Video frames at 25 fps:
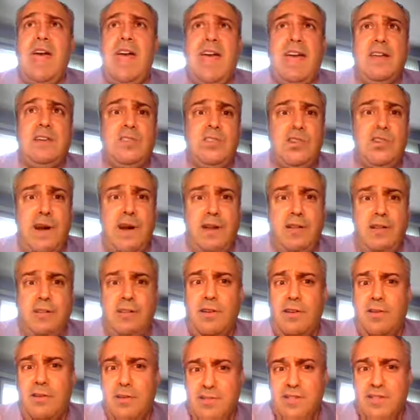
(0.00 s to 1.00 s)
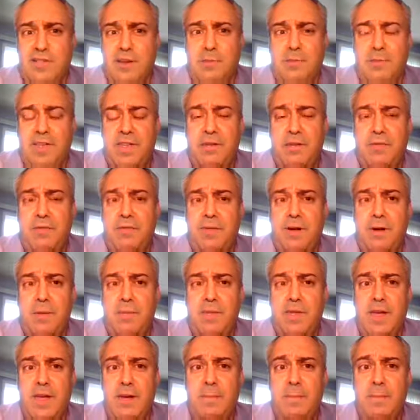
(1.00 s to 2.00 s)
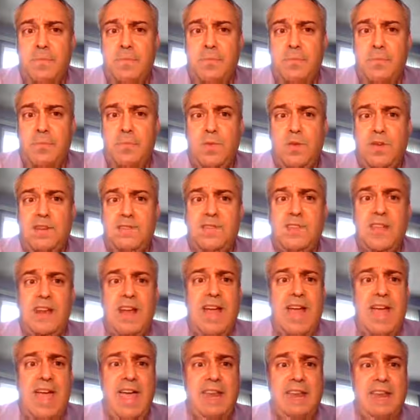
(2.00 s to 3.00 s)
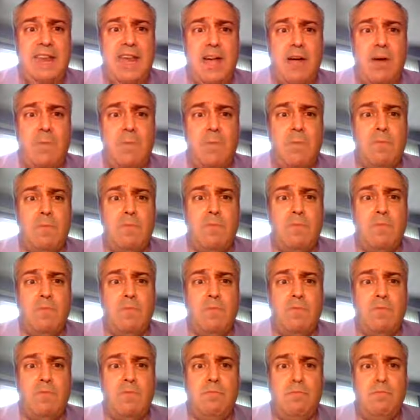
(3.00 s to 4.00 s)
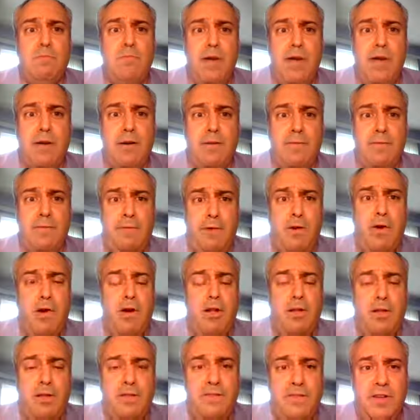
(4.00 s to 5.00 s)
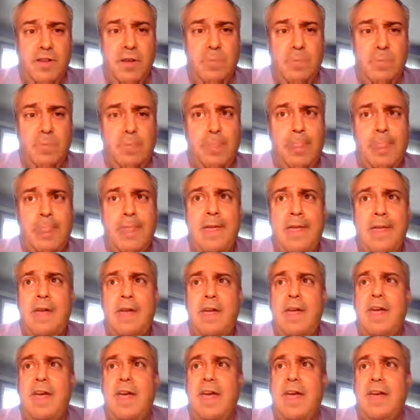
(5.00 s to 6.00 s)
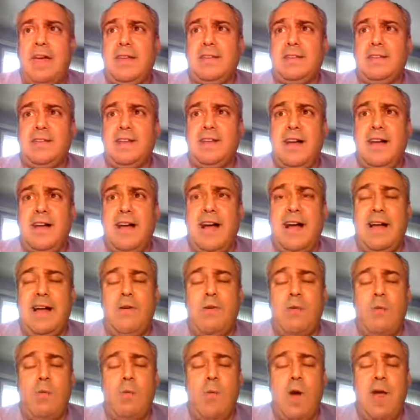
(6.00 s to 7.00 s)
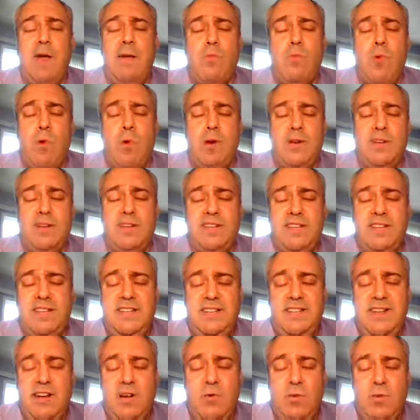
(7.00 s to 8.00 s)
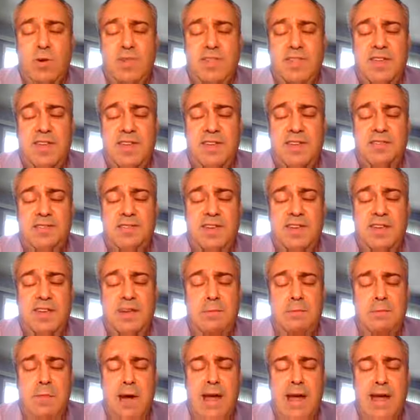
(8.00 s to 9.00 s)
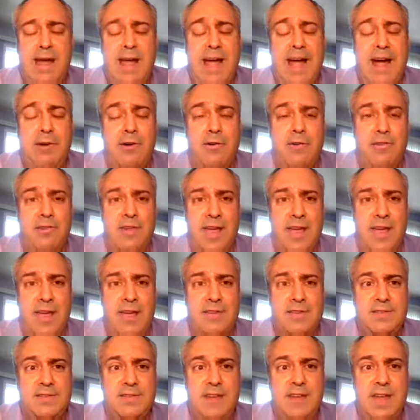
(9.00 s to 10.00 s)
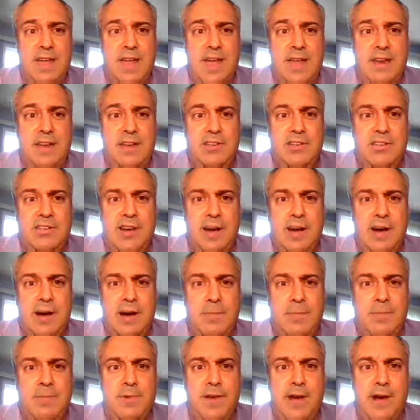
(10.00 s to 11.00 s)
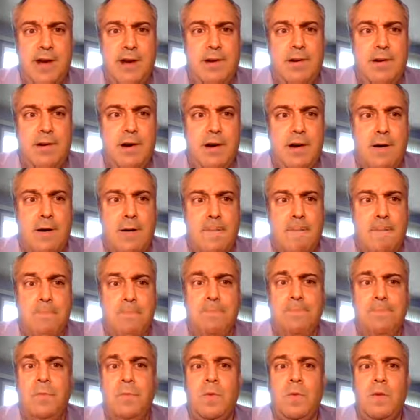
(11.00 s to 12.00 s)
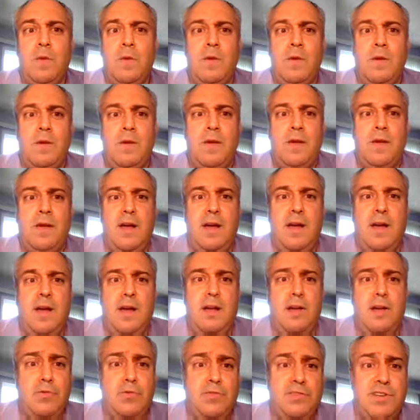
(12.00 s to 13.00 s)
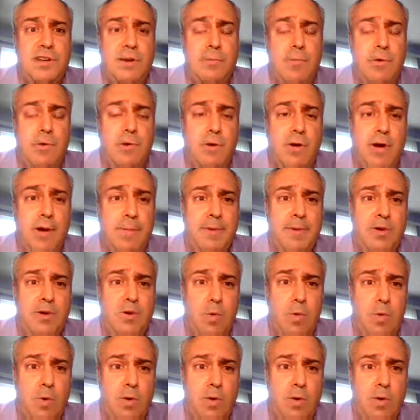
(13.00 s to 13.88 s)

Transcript: and try to learn something from them, it's going to end out better for all of you. And I go way more into detail with this in my howtolandanyjob.com coaching program and